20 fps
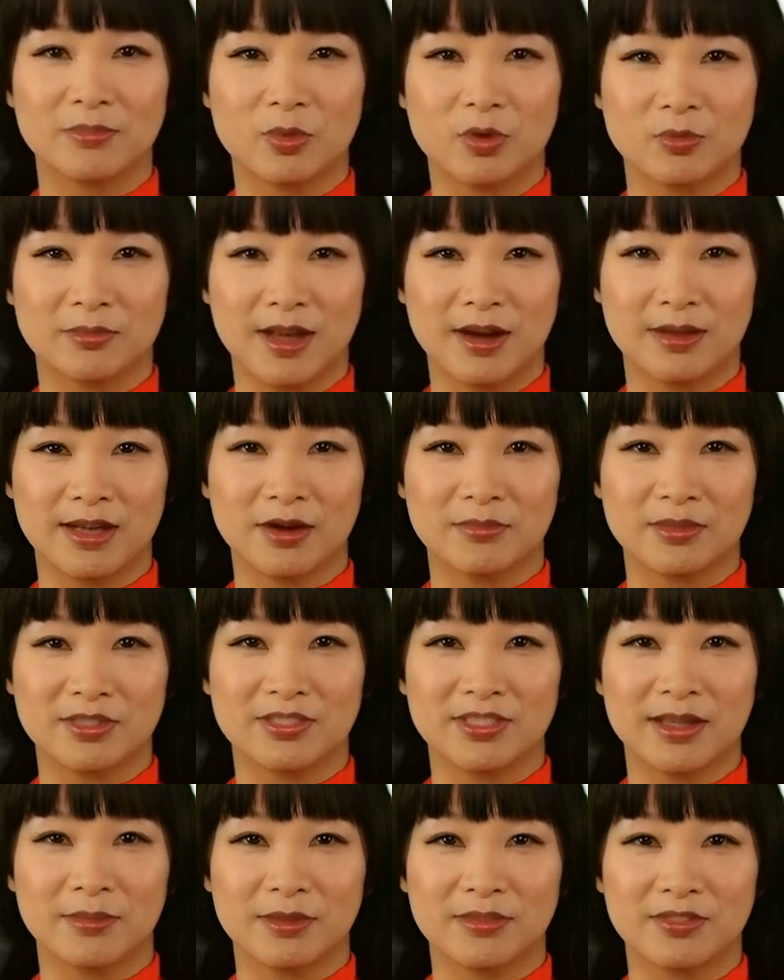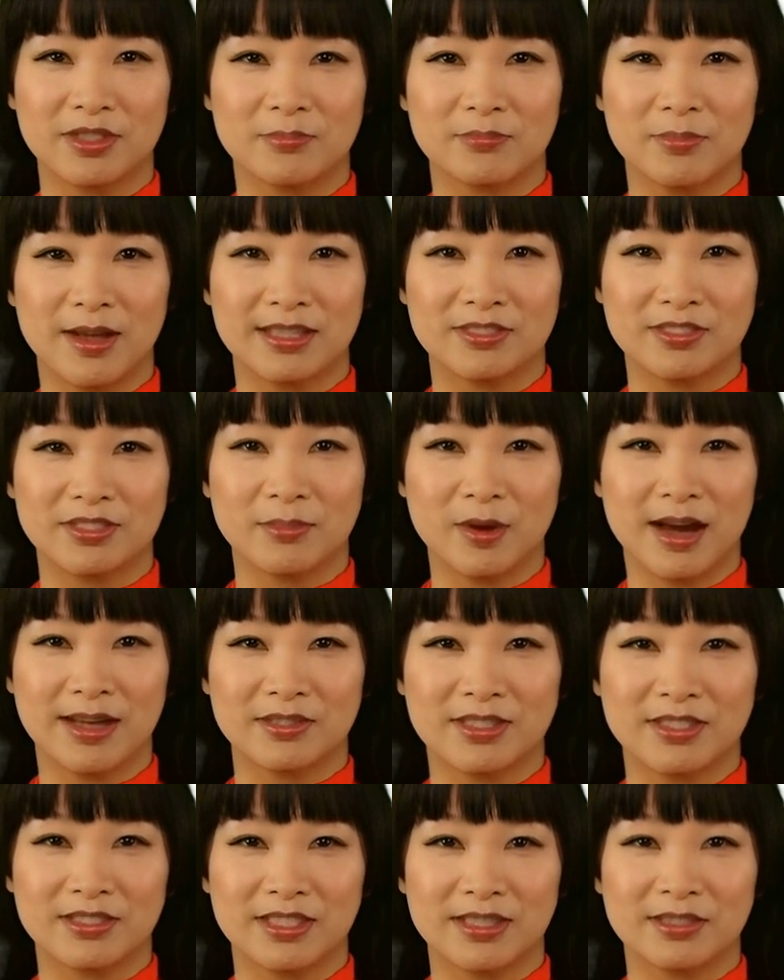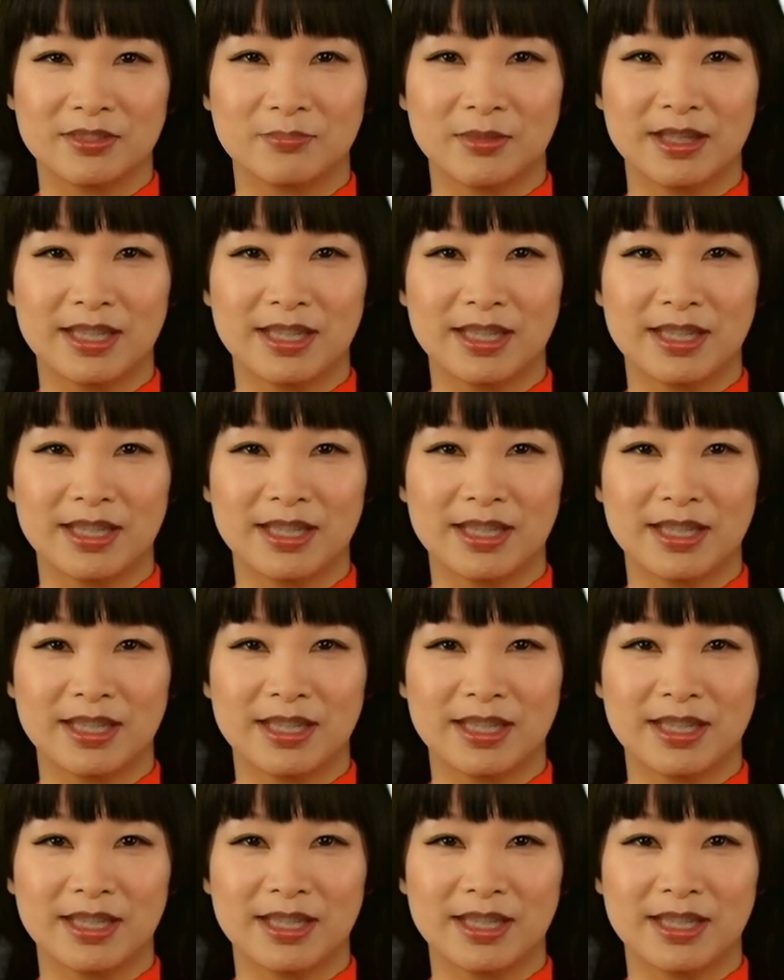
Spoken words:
we'll go over some of the best practices